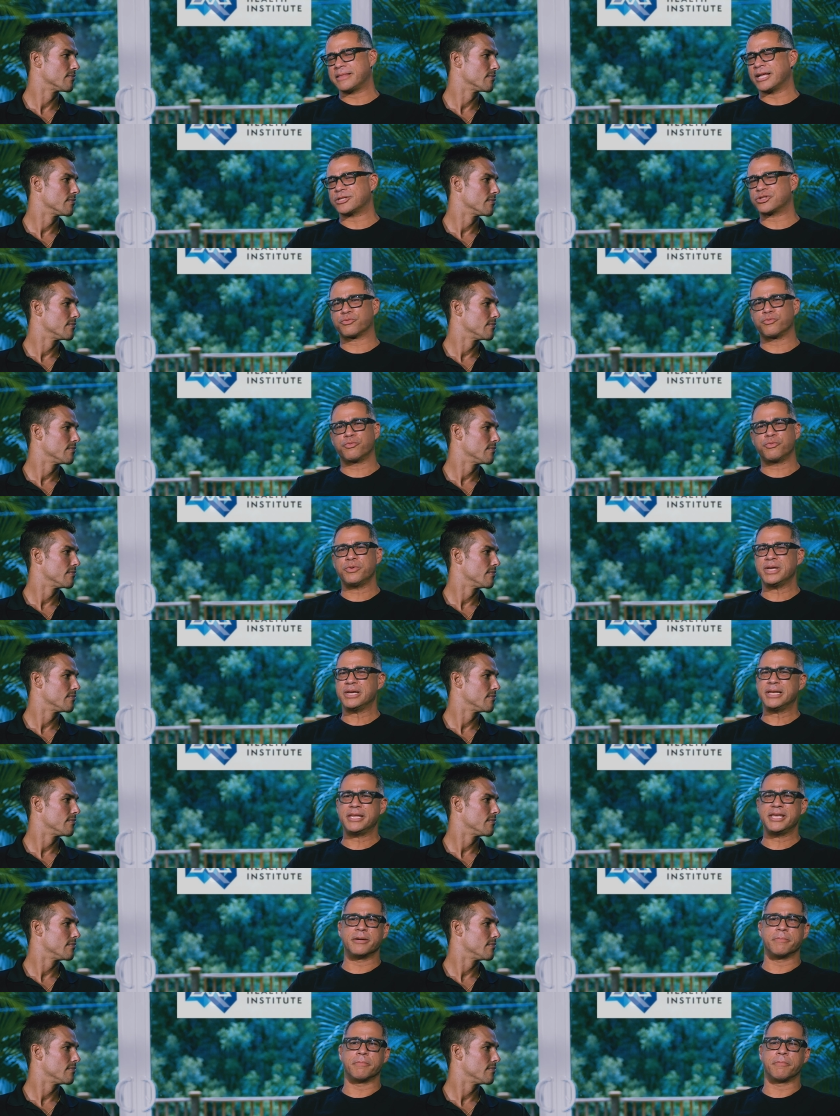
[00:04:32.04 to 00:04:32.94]
Speaker 1: that's
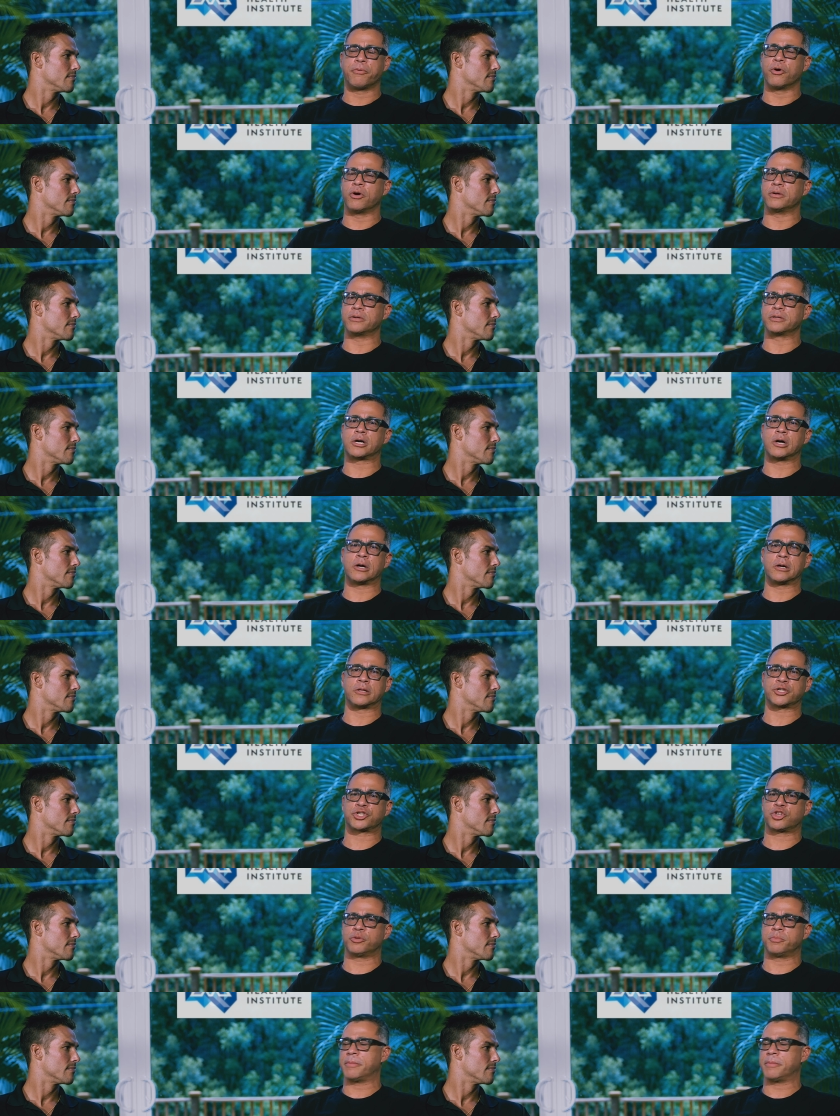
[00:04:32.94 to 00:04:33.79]
really important, Carlos.